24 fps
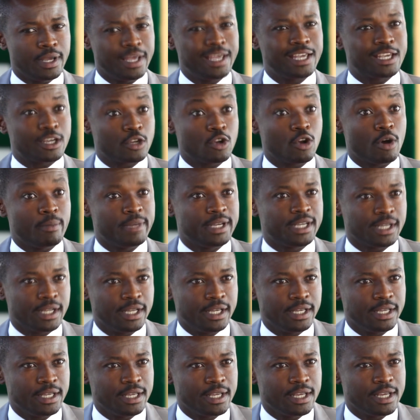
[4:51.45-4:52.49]

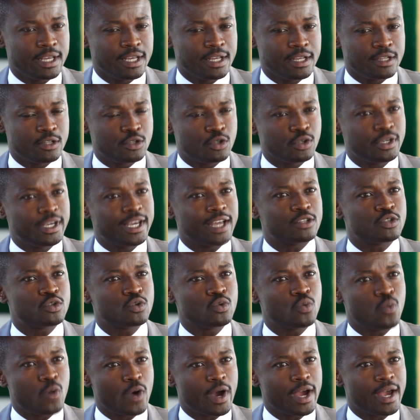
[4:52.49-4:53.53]
economically, to get
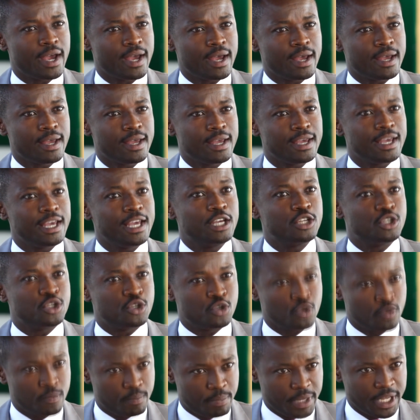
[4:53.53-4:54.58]
to where it
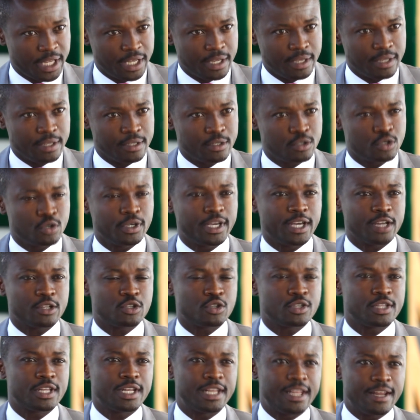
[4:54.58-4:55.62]
should be, to get
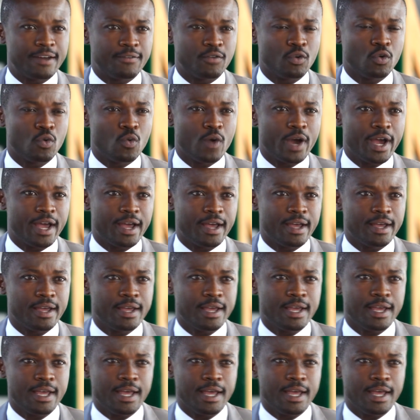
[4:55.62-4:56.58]
to the level where